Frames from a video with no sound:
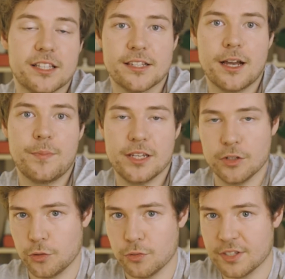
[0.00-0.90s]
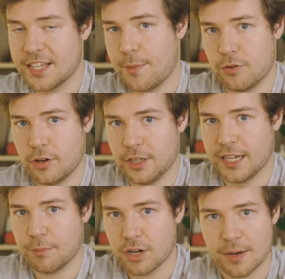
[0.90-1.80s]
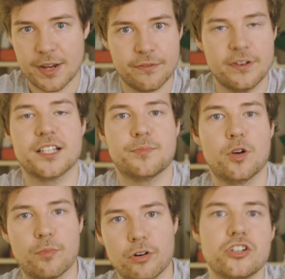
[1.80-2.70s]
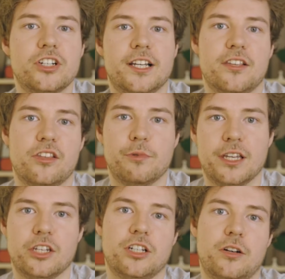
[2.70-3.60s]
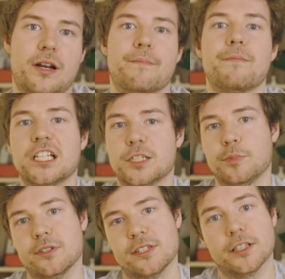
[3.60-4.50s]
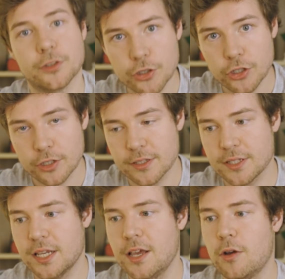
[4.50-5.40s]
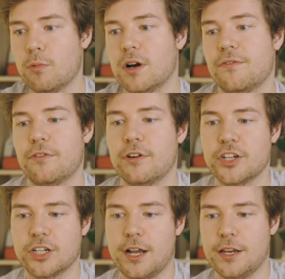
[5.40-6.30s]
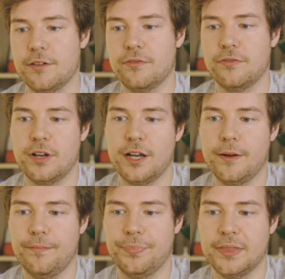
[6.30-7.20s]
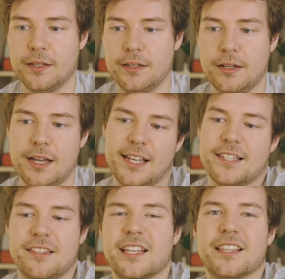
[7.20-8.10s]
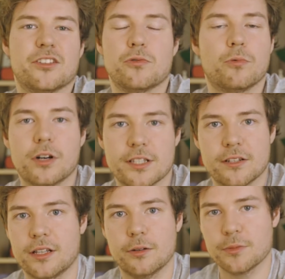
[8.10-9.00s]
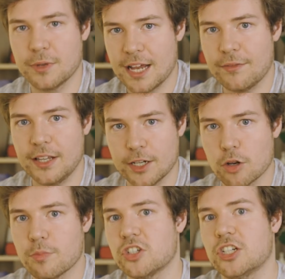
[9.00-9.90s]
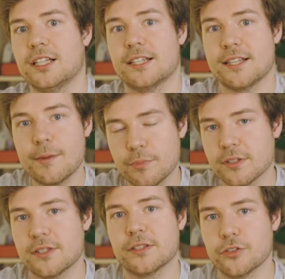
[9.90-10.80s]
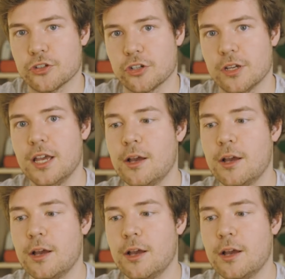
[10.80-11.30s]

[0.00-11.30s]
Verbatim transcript: this up into separate like pre-make files per project so that we can generate multiple solutions, one for each kind of, um, I guess, thing that you want. So in other words, we'd have like an OpenGL example solution,